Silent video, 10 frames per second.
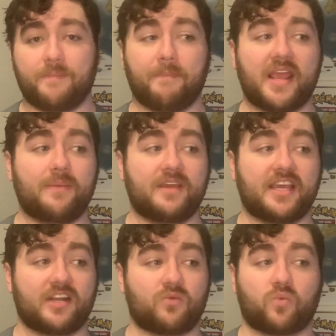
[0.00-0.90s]
Maybe
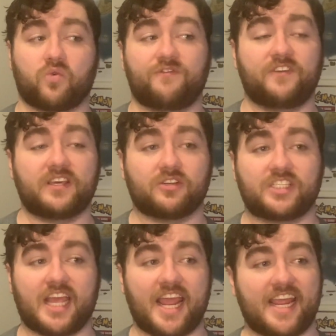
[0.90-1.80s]
it
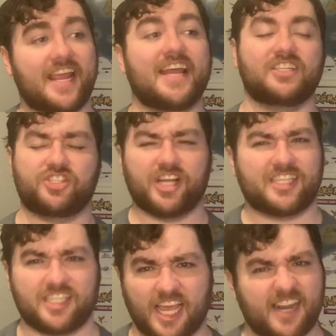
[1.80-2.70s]
reveals a hidden
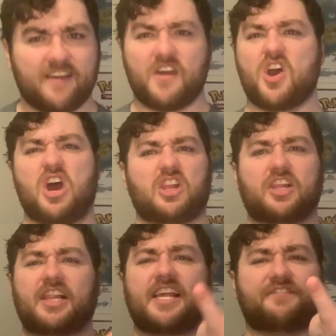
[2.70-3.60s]
chest that
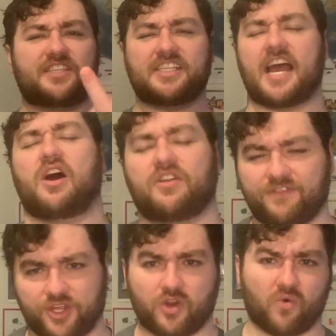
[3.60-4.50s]
lifts out of
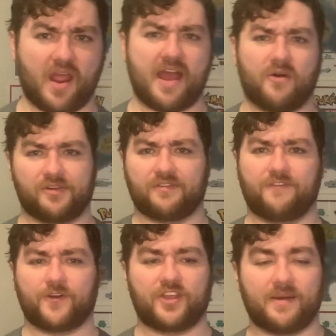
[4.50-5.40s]
the ground
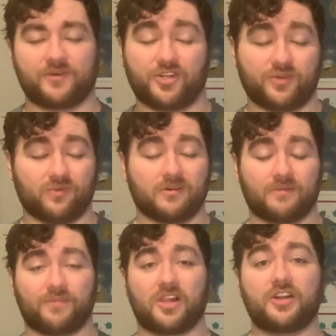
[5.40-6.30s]
for them to
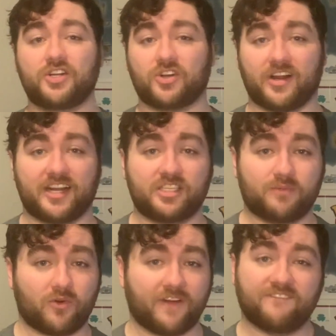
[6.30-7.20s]
plunder and
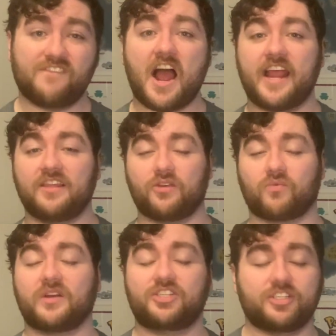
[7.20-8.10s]
explore and find the
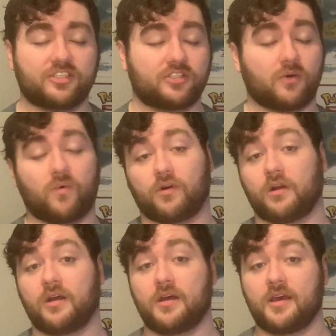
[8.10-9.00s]
riches or
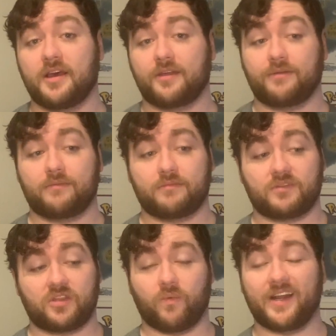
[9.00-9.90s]

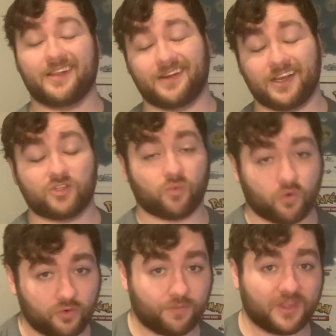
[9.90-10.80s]
the way to the next
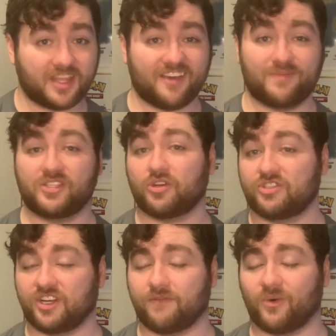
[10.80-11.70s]
room that they've been
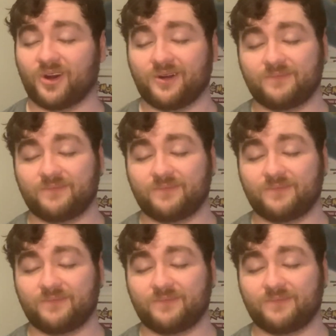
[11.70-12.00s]
searching for.